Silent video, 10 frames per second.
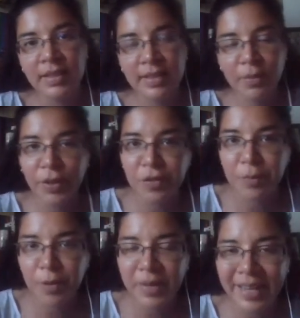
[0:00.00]
where the
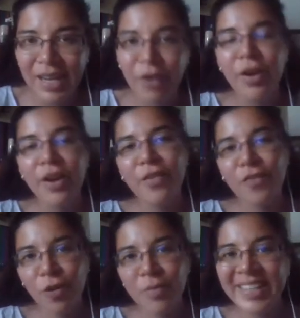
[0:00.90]
sperm and egg are
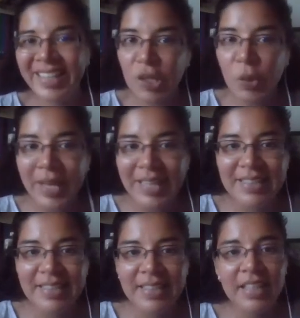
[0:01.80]
formed in the
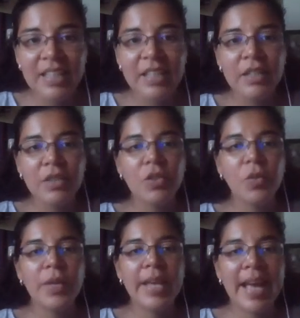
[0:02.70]
gonads. So
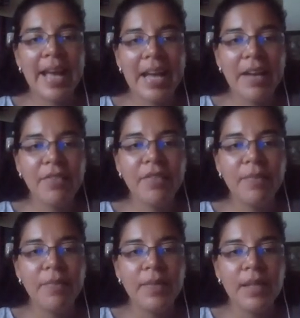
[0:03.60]
we have
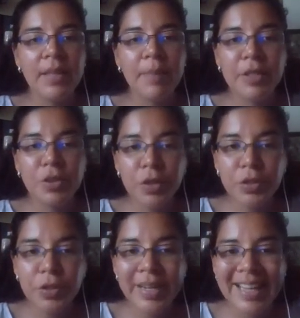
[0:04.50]
the
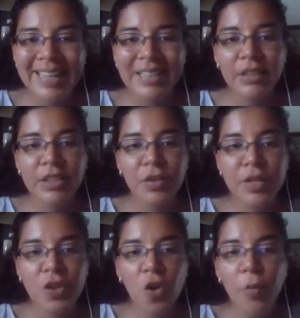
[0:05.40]
pituitary gland
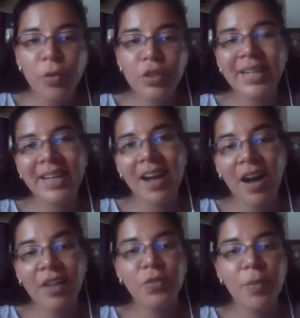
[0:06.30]
secretes hormones that
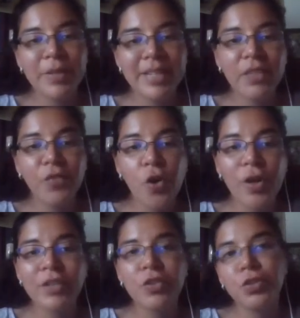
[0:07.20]
cause reproductive
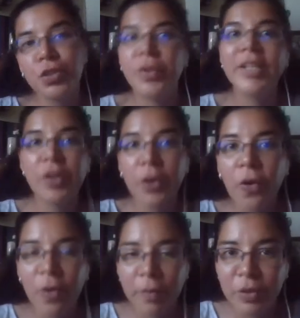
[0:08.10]
organs to secrete their
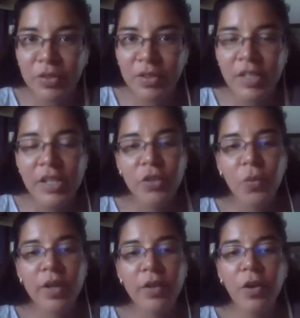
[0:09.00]
hormones. So
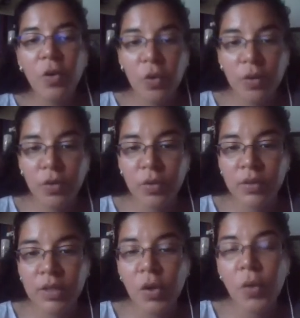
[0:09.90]
what are the
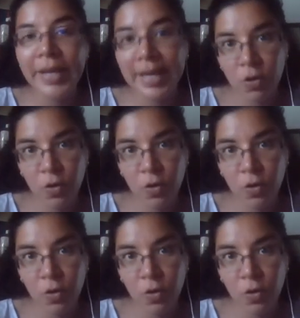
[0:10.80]
gonadal